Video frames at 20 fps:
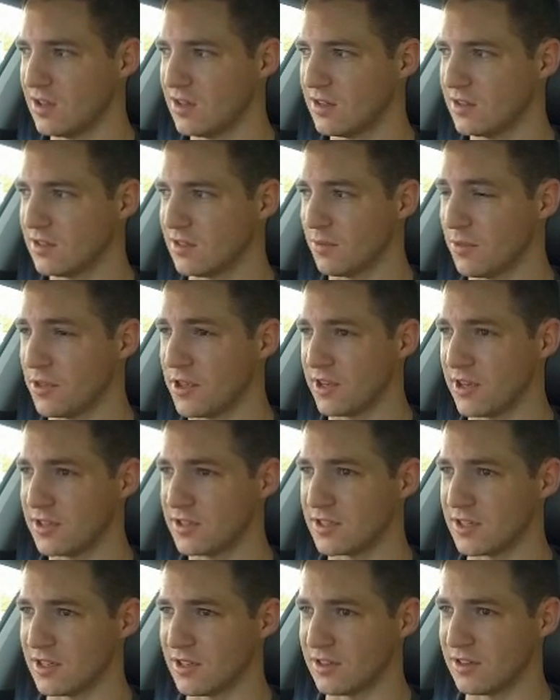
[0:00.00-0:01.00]
some
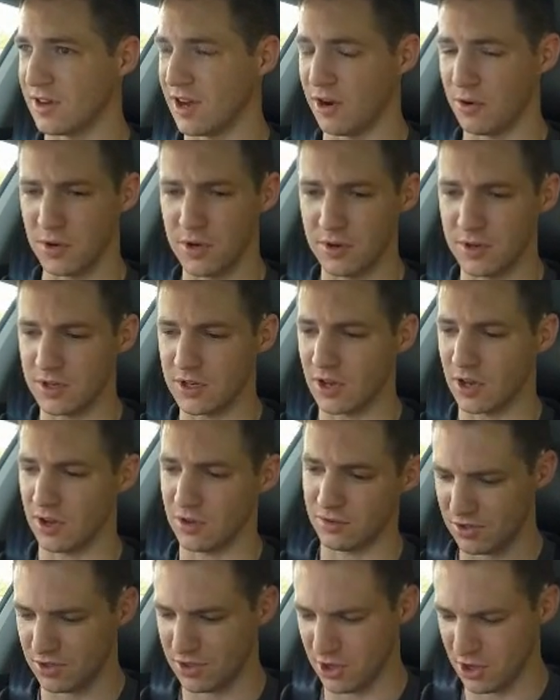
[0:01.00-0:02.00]
things that I really
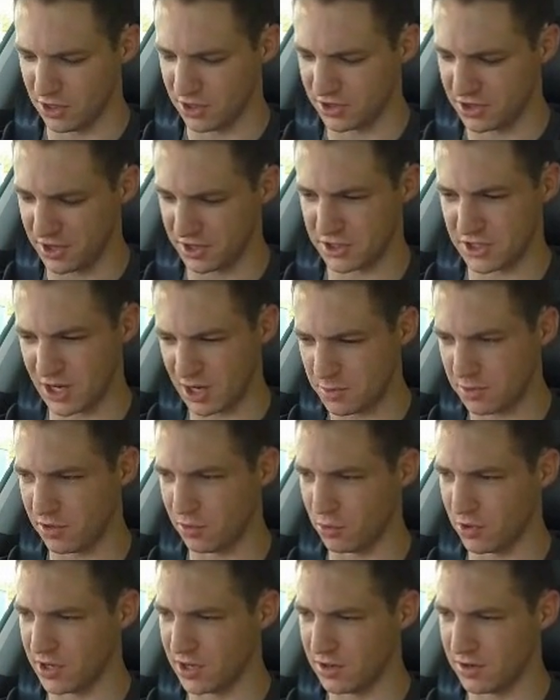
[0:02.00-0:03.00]
don't. The shape of the
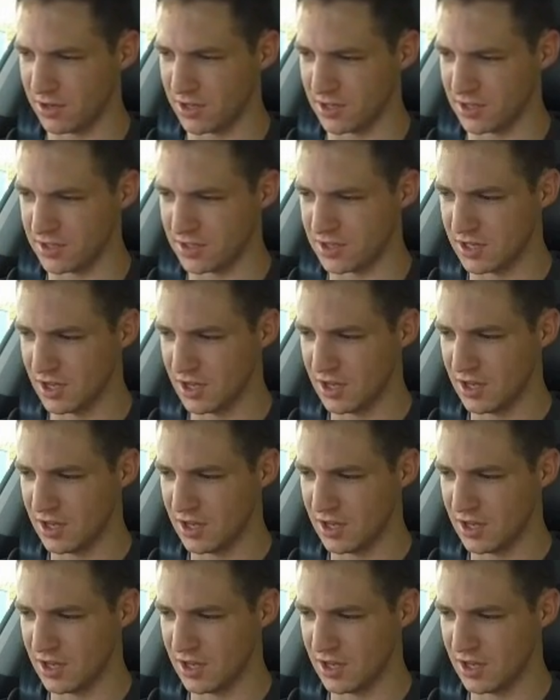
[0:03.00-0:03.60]
wheel is,